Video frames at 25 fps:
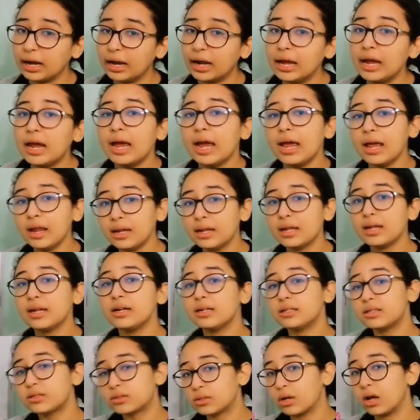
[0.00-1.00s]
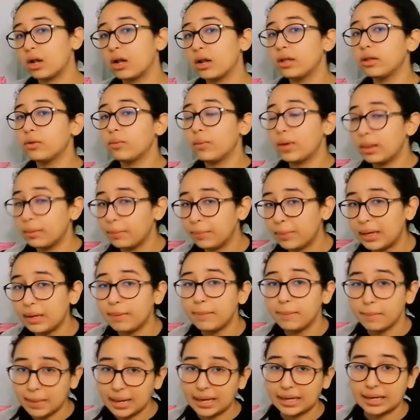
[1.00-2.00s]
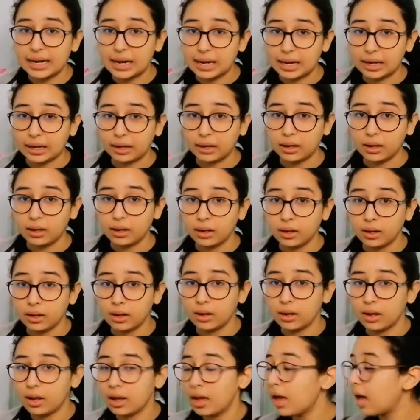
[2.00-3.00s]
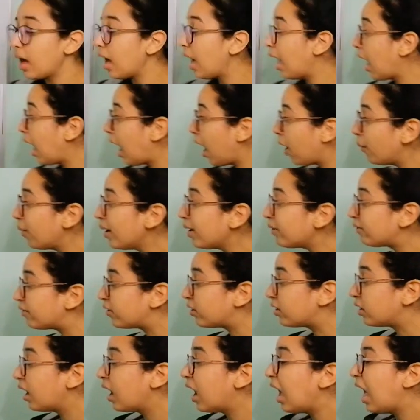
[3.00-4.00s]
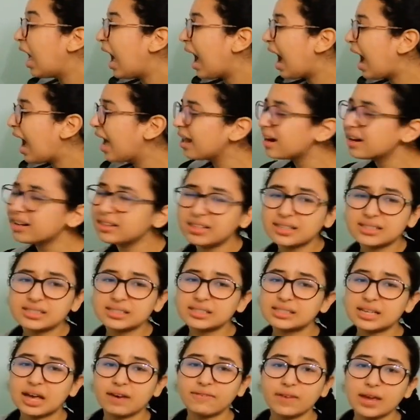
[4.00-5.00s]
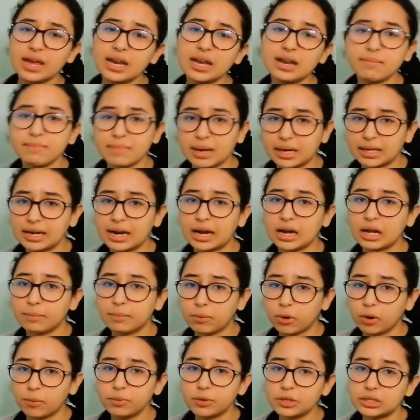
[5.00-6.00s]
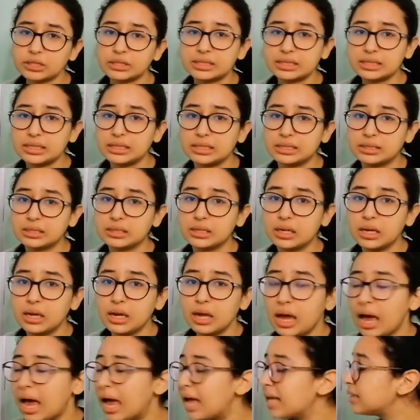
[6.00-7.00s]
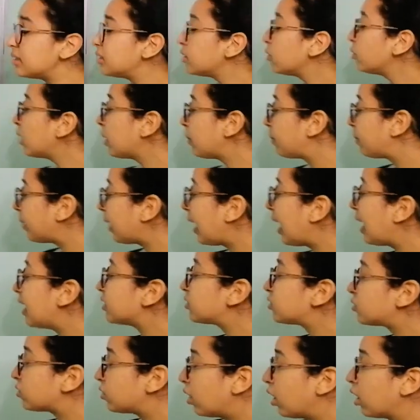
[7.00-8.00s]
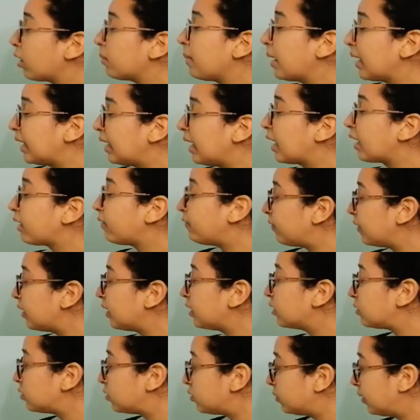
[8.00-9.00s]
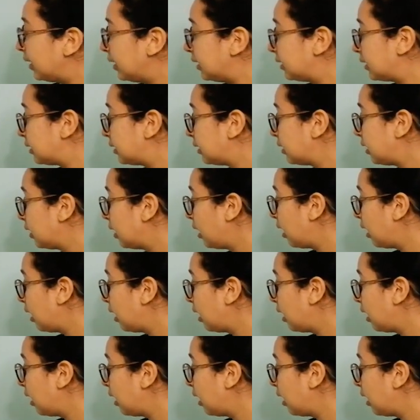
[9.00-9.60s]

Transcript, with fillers: way, and then this solid will be magnetic. However, iron doesn't have any magnetic properties until we apply a strong magnetic field to it.